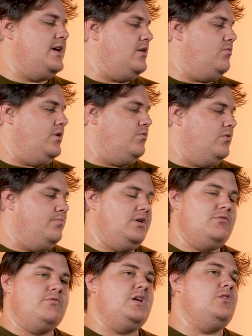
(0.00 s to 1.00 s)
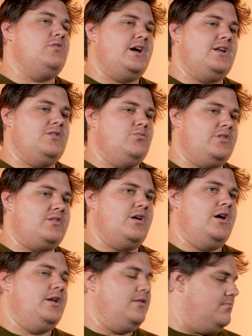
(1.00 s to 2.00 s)
we will be reunited with
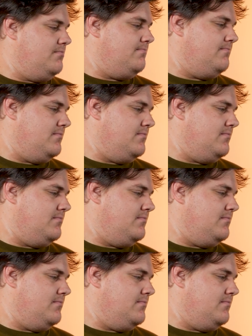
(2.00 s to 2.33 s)
God.